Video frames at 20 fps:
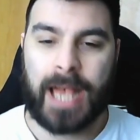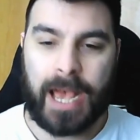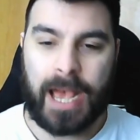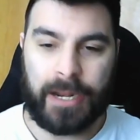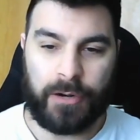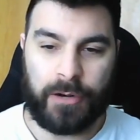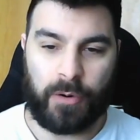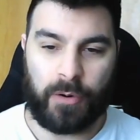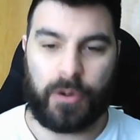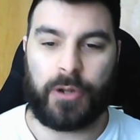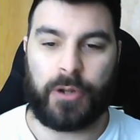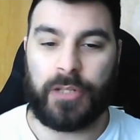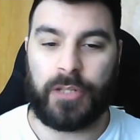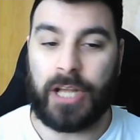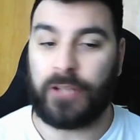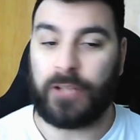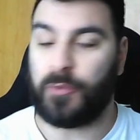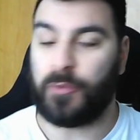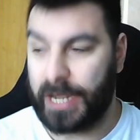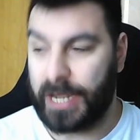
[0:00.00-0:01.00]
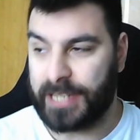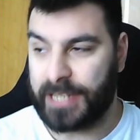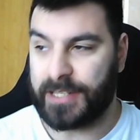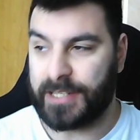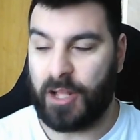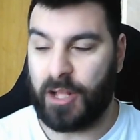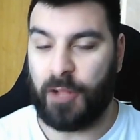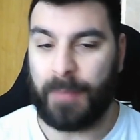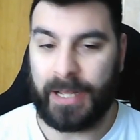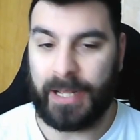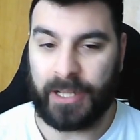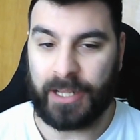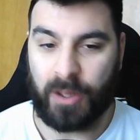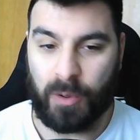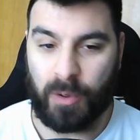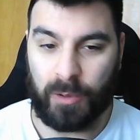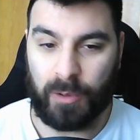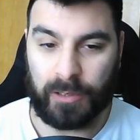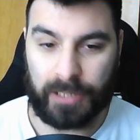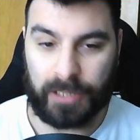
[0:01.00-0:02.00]
and in order not to waste all my
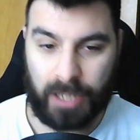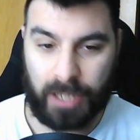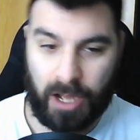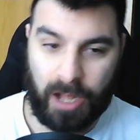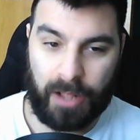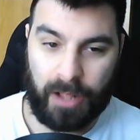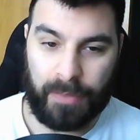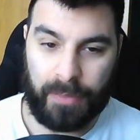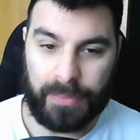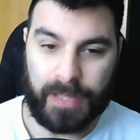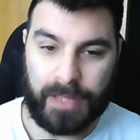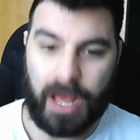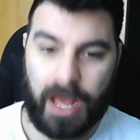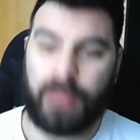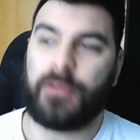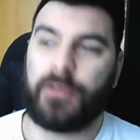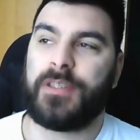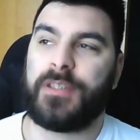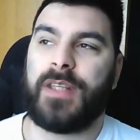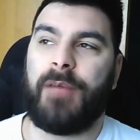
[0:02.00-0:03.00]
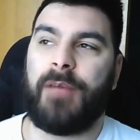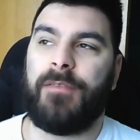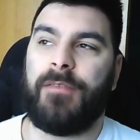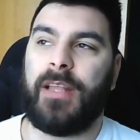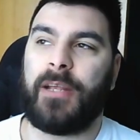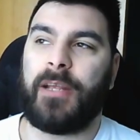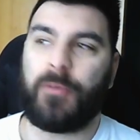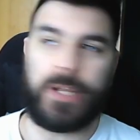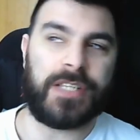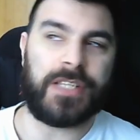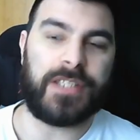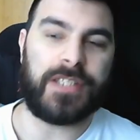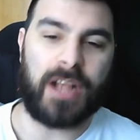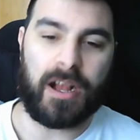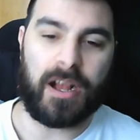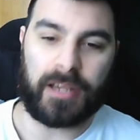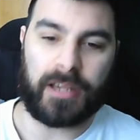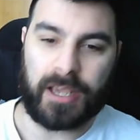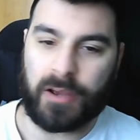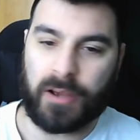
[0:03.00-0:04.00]
gold on other stuff like
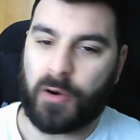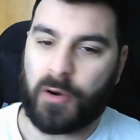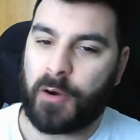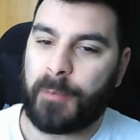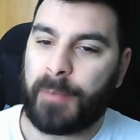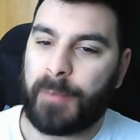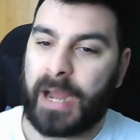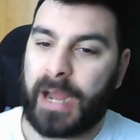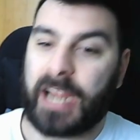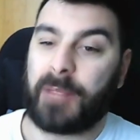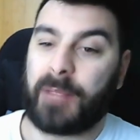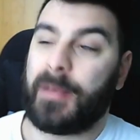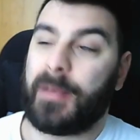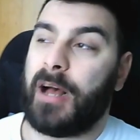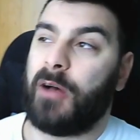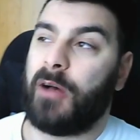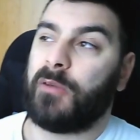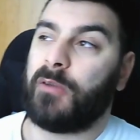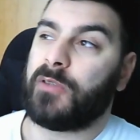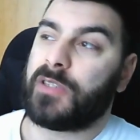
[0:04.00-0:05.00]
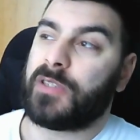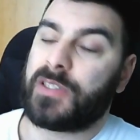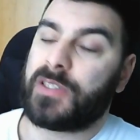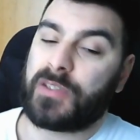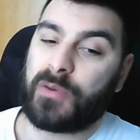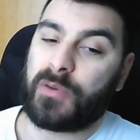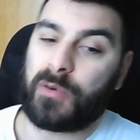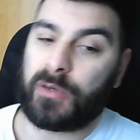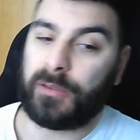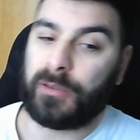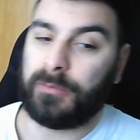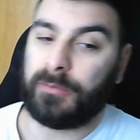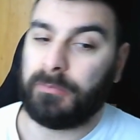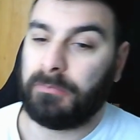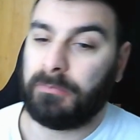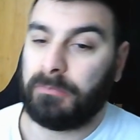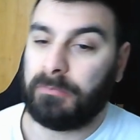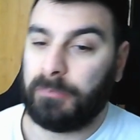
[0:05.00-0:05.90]
restocking or buying mounts or,